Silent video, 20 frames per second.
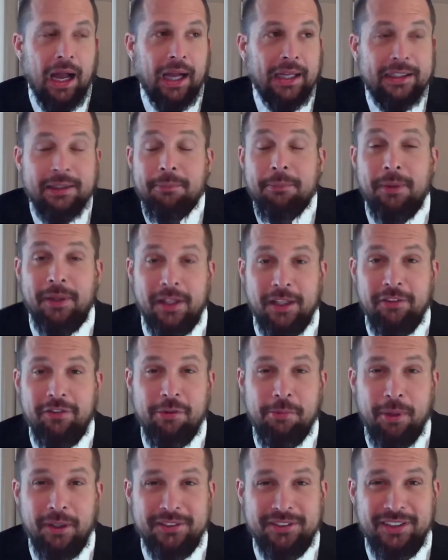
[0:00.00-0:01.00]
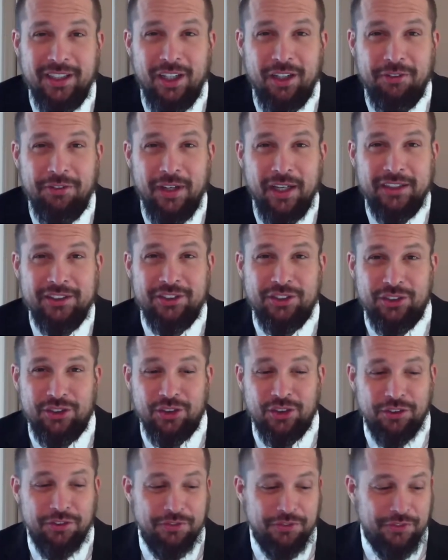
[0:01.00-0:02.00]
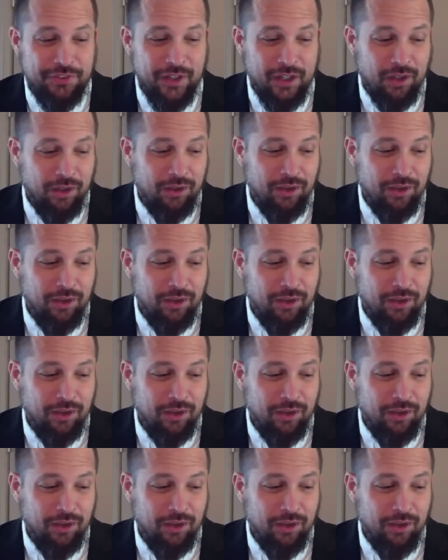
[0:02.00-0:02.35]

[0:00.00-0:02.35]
didn't believe in myself. I still felt